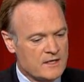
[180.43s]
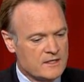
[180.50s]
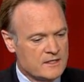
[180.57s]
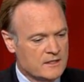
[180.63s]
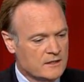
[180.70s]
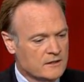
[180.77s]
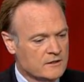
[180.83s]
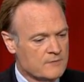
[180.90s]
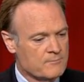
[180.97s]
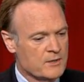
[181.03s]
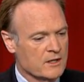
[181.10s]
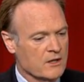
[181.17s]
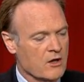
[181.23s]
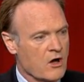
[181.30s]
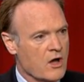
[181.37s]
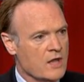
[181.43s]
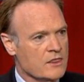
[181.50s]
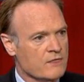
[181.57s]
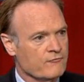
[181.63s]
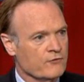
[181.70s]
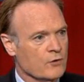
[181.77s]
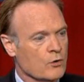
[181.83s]
killed the bill on
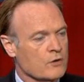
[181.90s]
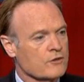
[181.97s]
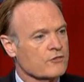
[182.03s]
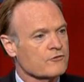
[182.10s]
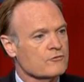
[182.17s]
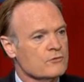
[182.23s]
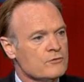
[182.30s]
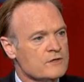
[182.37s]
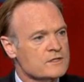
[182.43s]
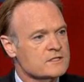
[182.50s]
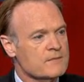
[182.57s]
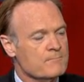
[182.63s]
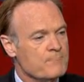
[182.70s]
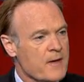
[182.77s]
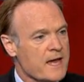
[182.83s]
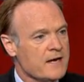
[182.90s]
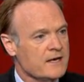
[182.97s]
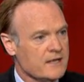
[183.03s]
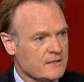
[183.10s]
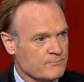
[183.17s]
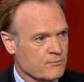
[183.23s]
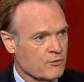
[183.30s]
the floor through the
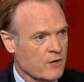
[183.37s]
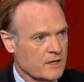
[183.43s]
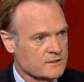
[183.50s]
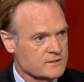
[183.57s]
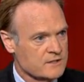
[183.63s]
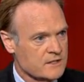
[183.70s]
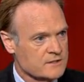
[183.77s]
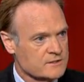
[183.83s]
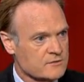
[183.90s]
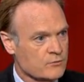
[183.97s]
debating process,